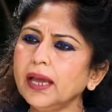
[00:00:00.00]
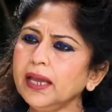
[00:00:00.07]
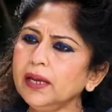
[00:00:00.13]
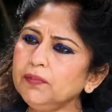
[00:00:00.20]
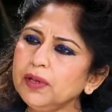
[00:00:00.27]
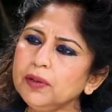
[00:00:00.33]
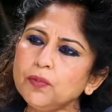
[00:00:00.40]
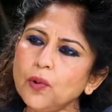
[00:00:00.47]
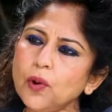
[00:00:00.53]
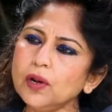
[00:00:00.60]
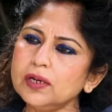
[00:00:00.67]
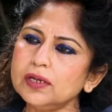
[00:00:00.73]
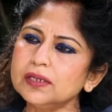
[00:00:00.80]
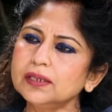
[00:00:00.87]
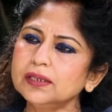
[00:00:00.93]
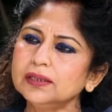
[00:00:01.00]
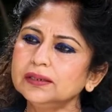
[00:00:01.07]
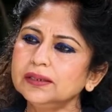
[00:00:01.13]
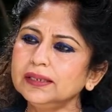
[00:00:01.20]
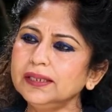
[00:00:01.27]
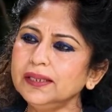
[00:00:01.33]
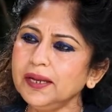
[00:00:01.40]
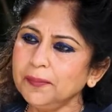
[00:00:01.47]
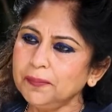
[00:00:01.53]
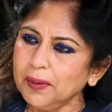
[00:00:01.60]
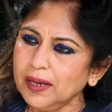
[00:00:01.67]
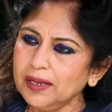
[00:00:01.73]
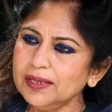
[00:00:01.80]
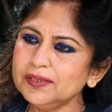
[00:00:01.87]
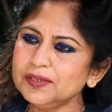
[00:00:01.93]
And we want that the
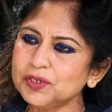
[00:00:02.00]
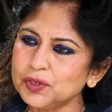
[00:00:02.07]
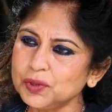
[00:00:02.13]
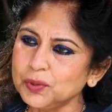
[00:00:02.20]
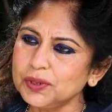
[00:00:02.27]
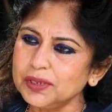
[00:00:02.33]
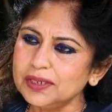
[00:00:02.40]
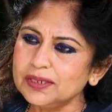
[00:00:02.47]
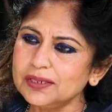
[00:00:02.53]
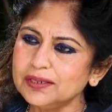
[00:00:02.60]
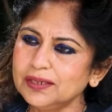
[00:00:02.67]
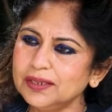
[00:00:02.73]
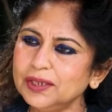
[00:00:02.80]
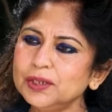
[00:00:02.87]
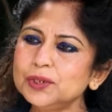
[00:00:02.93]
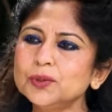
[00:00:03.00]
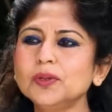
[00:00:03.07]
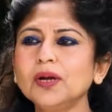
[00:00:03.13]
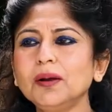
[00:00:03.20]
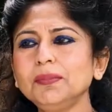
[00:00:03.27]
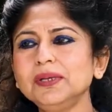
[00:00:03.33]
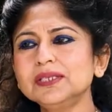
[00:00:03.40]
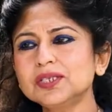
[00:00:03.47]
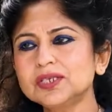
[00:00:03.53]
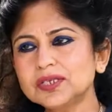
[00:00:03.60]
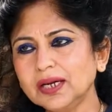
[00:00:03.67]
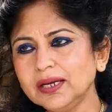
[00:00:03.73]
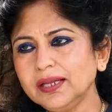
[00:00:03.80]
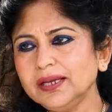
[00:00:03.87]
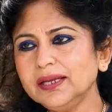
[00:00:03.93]
Nepalese student to come and
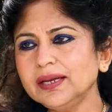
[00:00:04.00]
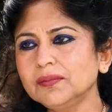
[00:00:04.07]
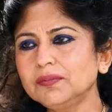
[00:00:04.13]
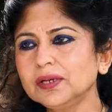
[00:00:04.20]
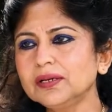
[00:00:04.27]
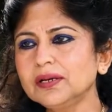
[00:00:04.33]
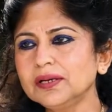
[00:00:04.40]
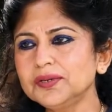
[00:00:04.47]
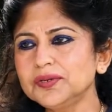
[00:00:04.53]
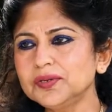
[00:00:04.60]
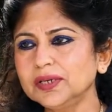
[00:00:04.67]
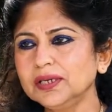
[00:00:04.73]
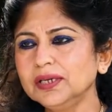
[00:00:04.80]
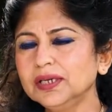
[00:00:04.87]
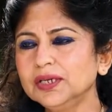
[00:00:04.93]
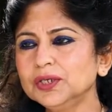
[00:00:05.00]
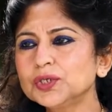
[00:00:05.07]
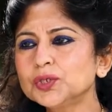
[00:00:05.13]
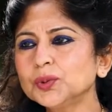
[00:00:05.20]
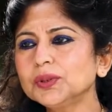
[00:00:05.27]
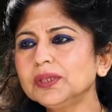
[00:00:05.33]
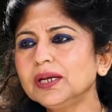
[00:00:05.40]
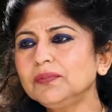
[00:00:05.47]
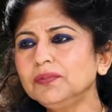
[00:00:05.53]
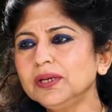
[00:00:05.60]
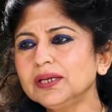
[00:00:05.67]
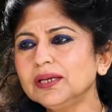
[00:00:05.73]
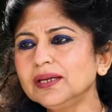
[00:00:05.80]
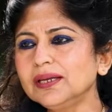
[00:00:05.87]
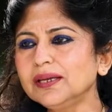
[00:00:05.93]
study in our country so that
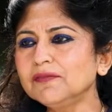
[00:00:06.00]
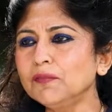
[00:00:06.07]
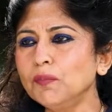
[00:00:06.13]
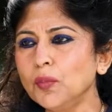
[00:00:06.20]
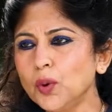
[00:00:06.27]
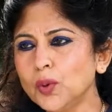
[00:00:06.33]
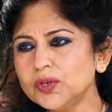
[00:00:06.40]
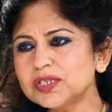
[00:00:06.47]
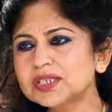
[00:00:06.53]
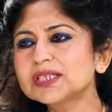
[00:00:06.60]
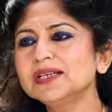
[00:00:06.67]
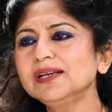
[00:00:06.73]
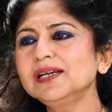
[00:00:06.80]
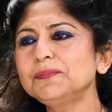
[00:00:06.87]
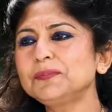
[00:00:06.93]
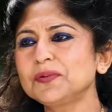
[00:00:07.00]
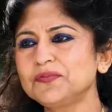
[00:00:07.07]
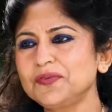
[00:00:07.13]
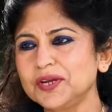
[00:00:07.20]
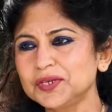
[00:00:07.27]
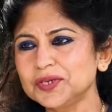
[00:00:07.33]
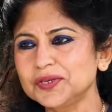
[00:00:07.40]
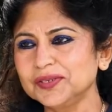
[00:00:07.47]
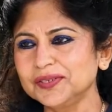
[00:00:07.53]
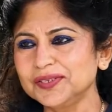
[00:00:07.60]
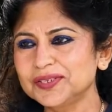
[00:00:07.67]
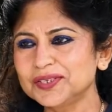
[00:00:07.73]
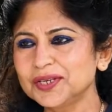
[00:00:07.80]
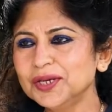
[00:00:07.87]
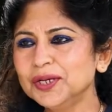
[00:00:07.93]
we can give more skilled
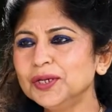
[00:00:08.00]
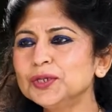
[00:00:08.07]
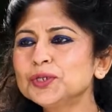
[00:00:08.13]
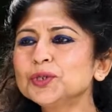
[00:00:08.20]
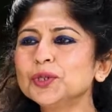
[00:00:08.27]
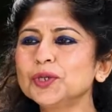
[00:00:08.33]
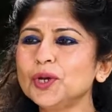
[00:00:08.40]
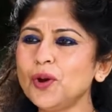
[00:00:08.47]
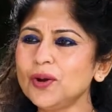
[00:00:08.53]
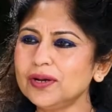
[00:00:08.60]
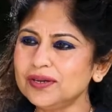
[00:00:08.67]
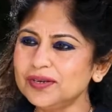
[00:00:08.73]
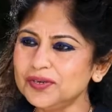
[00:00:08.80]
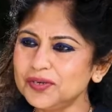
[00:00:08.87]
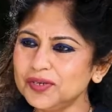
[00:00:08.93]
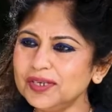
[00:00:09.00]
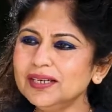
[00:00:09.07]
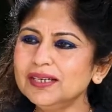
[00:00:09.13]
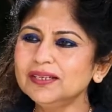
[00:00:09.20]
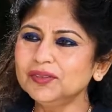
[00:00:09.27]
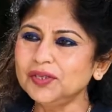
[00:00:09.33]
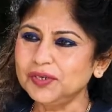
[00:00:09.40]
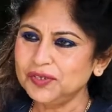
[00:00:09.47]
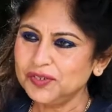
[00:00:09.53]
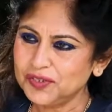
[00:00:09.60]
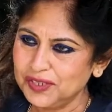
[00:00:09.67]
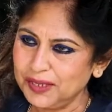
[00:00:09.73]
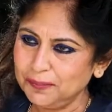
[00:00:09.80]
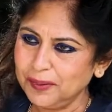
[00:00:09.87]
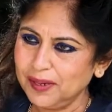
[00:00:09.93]
professionals to your country, that
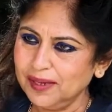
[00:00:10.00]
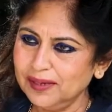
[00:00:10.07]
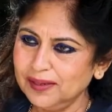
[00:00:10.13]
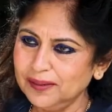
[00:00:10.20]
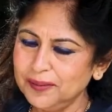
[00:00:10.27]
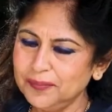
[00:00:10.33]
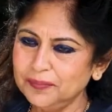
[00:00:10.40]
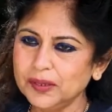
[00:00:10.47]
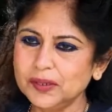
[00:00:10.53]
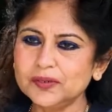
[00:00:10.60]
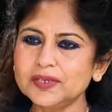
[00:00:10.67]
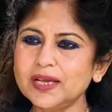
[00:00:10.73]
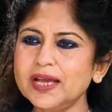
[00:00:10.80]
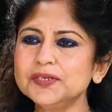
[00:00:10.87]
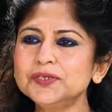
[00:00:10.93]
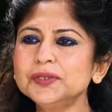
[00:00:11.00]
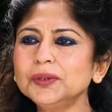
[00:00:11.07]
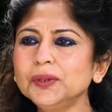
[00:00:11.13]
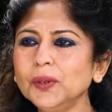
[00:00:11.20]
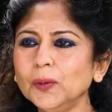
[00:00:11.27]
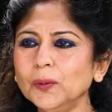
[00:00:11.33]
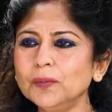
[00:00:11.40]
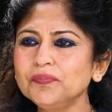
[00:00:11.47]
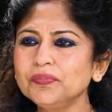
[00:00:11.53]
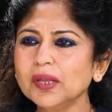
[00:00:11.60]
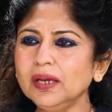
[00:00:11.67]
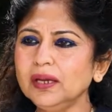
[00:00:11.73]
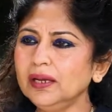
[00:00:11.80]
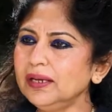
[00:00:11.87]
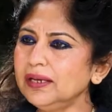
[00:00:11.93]
is Nepal. Because as you know,
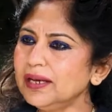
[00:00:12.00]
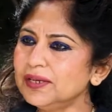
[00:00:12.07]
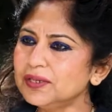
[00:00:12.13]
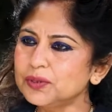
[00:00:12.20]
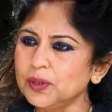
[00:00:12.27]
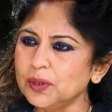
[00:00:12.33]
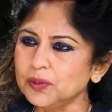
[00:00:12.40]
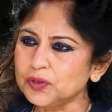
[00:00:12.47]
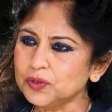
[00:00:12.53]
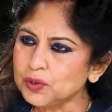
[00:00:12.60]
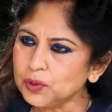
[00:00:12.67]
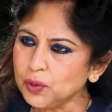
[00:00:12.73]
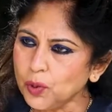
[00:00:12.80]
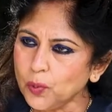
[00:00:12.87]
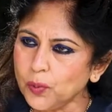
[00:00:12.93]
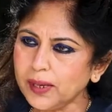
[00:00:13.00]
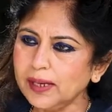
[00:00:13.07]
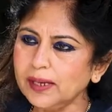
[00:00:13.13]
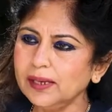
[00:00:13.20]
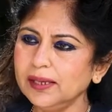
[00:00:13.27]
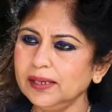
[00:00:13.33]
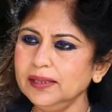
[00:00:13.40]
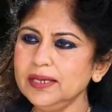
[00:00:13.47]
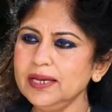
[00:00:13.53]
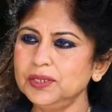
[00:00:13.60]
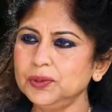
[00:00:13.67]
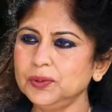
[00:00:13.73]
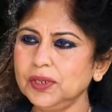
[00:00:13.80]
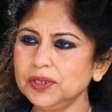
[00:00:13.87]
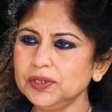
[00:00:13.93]
India is doing so well in the
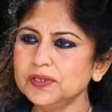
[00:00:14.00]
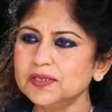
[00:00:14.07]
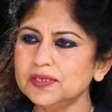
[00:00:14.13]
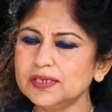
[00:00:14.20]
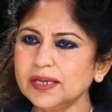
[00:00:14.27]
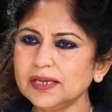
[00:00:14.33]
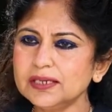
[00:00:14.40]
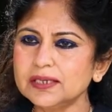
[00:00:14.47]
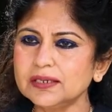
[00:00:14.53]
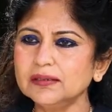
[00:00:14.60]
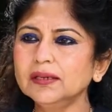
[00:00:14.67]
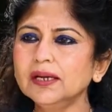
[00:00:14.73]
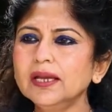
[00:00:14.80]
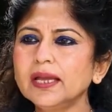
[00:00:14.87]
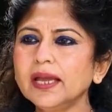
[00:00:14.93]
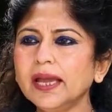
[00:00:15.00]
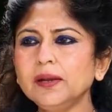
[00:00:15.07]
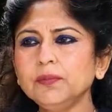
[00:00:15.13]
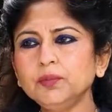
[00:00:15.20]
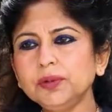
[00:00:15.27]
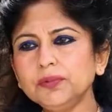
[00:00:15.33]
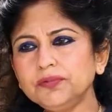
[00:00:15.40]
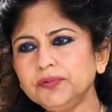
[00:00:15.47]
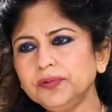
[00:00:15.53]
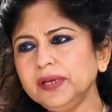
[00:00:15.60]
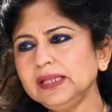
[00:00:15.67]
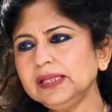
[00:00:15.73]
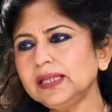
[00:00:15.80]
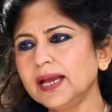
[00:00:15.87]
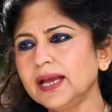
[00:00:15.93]
education sector, and we
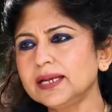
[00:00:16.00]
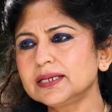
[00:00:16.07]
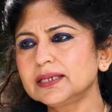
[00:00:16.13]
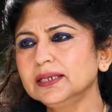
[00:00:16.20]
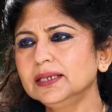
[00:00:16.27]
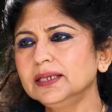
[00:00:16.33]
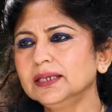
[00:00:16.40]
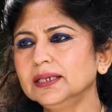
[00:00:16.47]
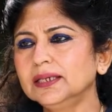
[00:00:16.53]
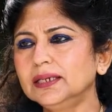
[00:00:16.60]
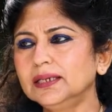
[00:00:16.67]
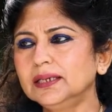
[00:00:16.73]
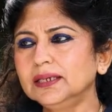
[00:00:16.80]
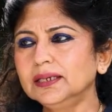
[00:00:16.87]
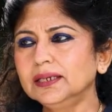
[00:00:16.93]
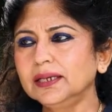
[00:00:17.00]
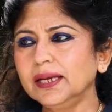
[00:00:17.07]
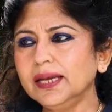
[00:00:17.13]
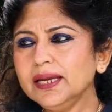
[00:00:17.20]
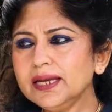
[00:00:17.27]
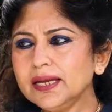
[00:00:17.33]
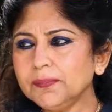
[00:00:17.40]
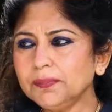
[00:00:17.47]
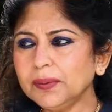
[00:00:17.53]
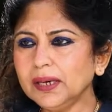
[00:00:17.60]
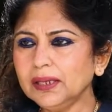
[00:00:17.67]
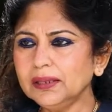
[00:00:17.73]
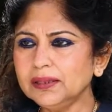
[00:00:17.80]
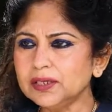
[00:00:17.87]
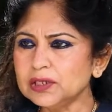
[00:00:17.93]
feel that in
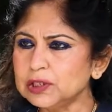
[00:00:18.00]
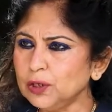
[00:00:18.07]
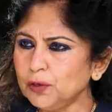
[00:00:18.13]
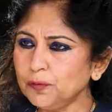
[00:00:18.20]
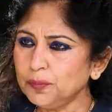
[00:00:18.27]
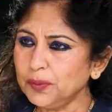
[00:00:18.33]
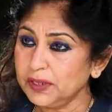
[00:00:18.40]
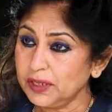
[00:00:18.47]
Nepal there is a lot of